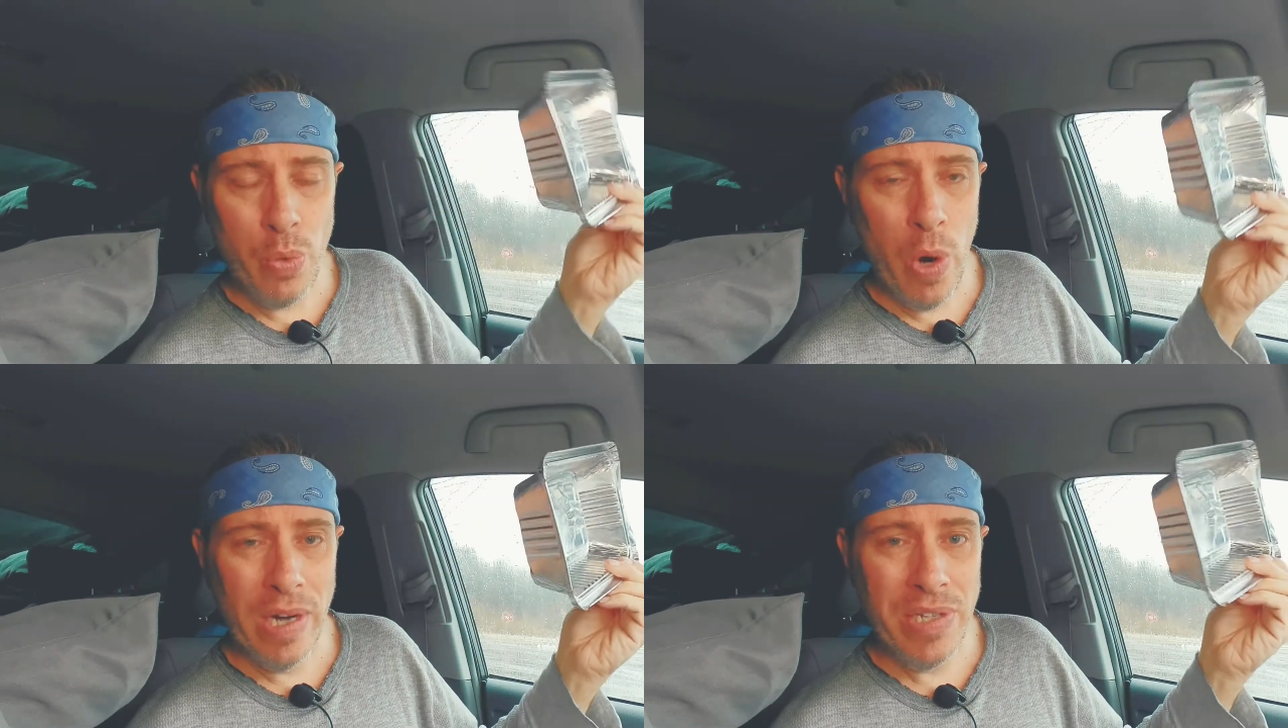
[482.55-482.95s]

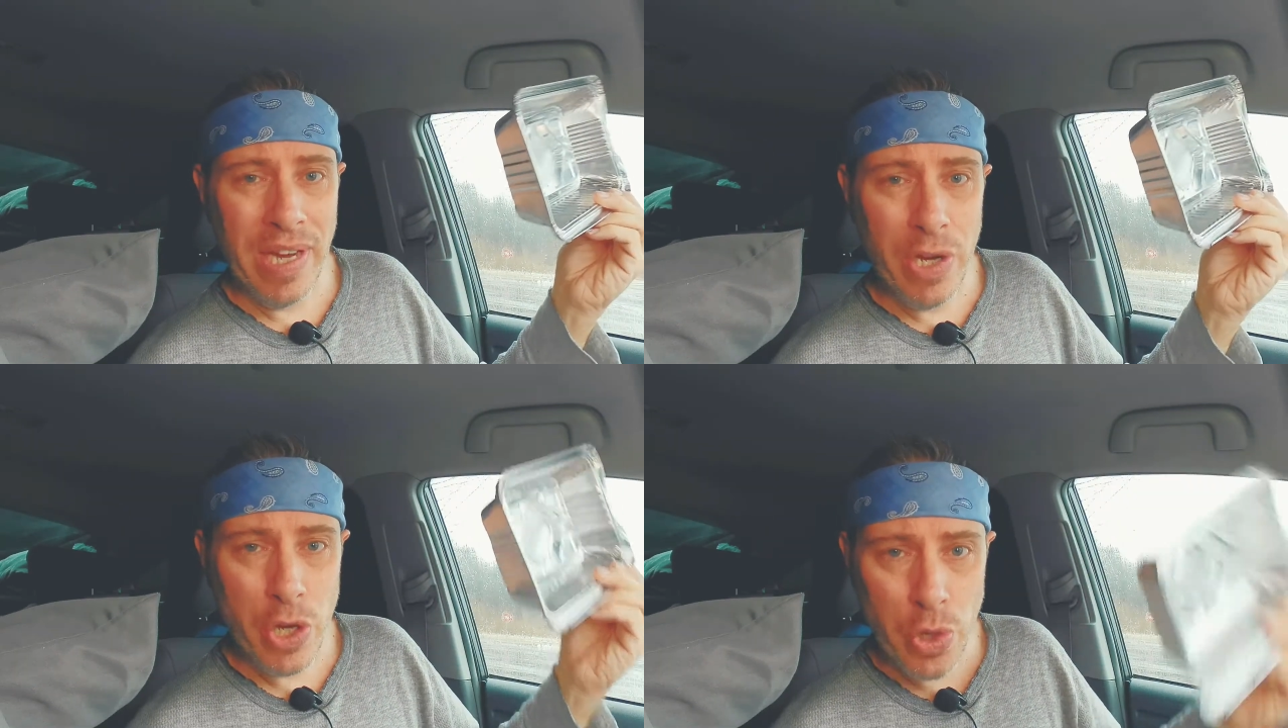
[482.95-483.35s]
works
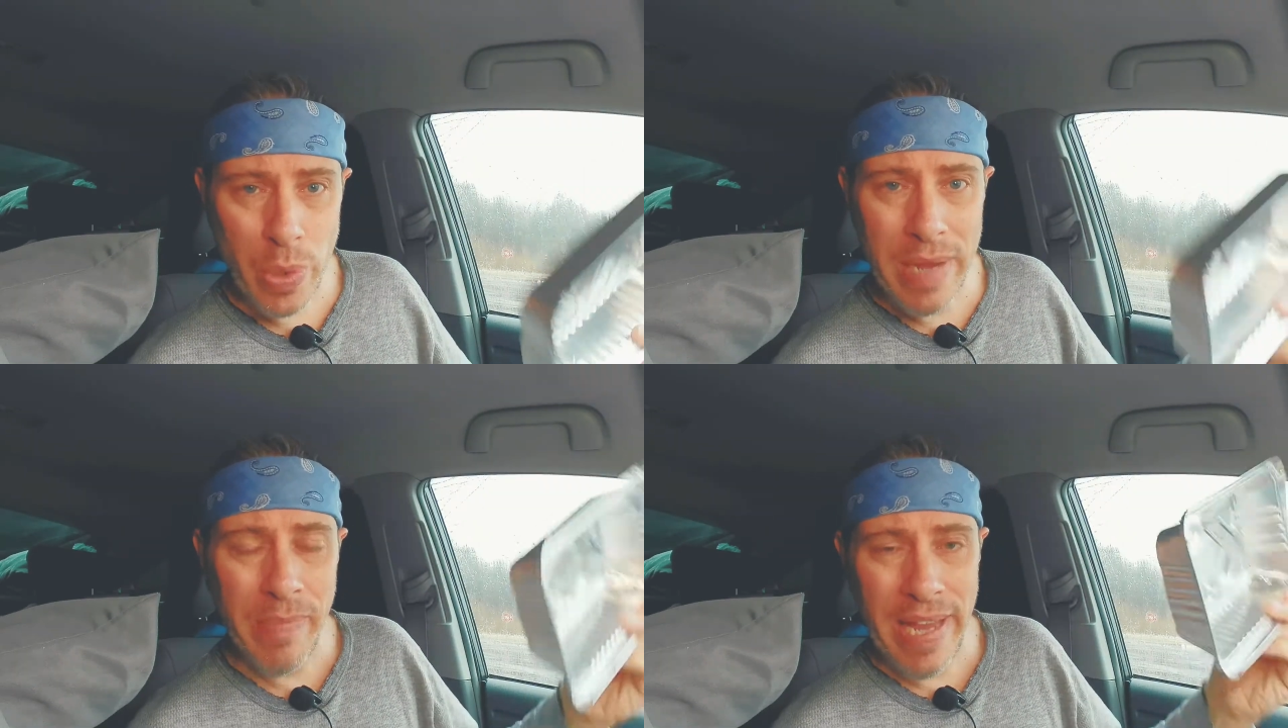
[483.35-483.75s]

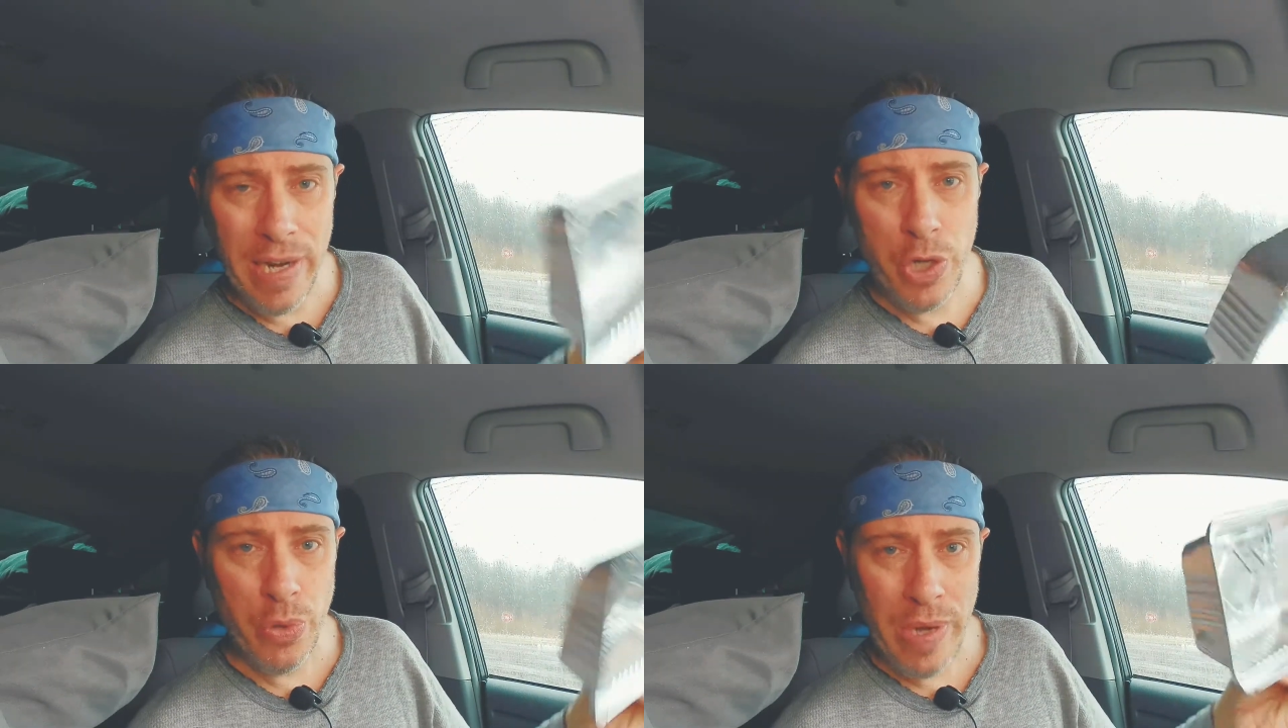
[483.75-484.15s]
extremely,
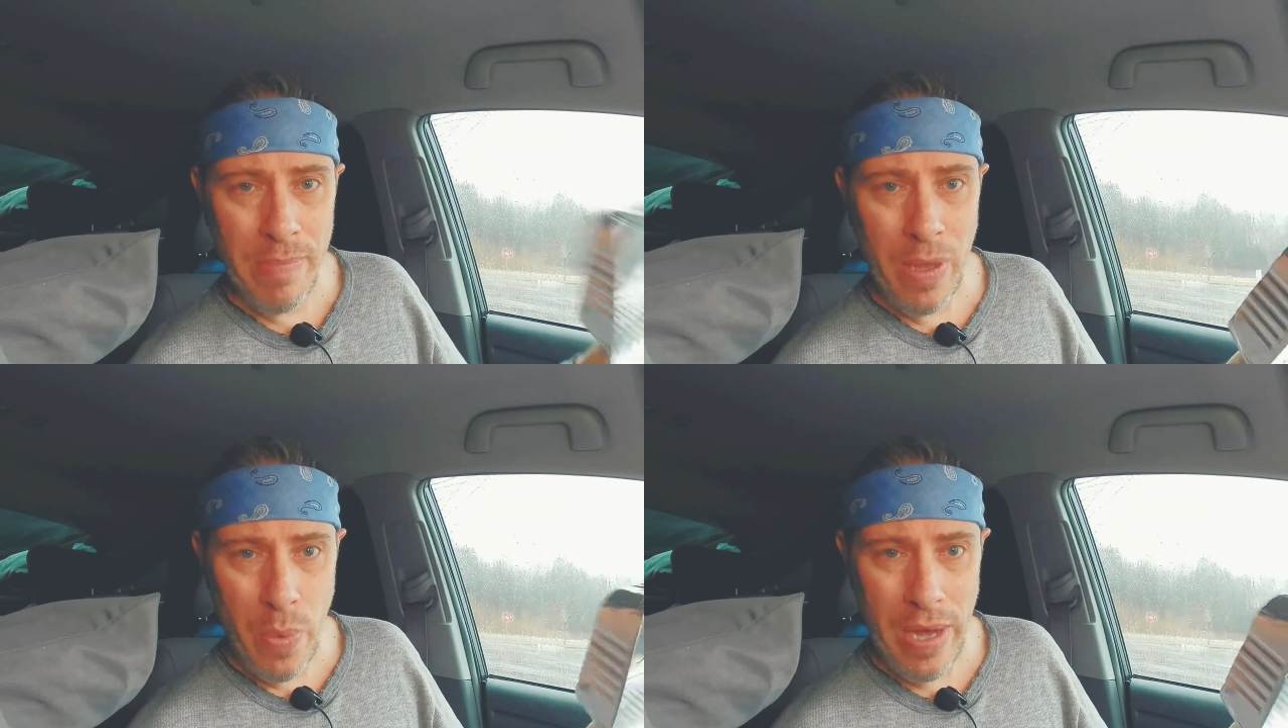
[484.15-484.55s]

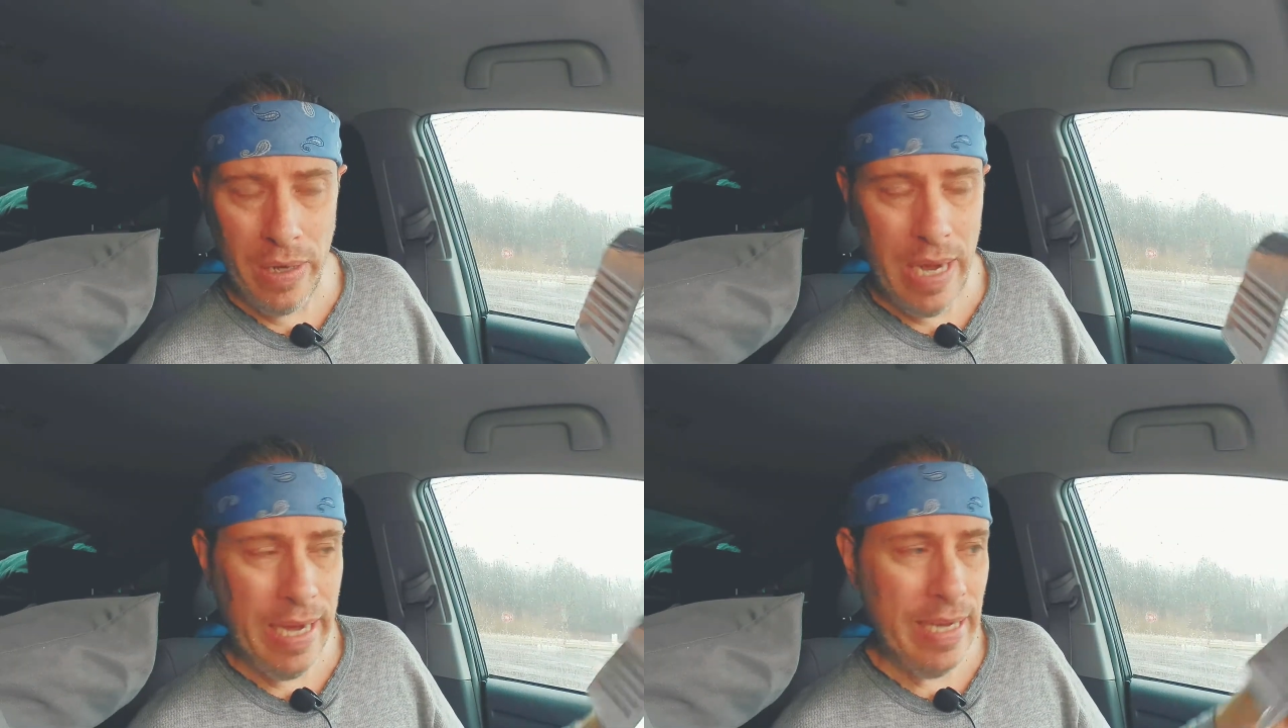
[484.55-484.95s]
extremely well,
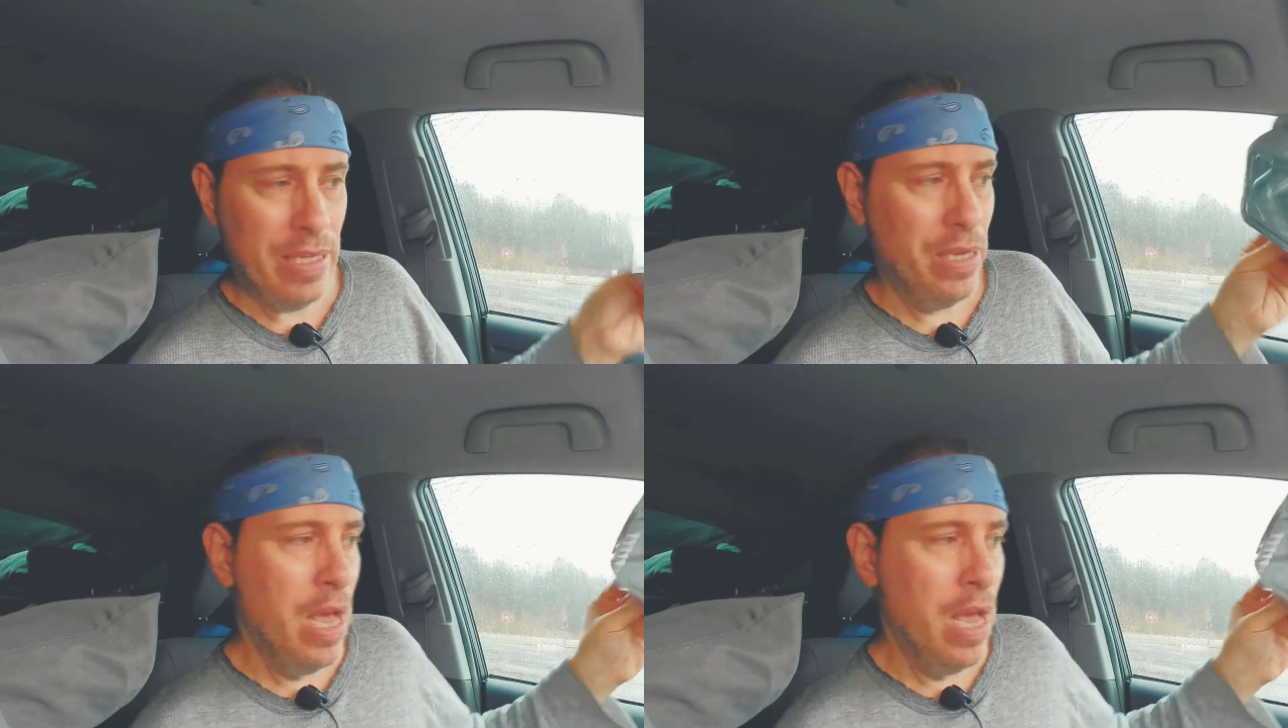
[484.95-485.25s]
guys.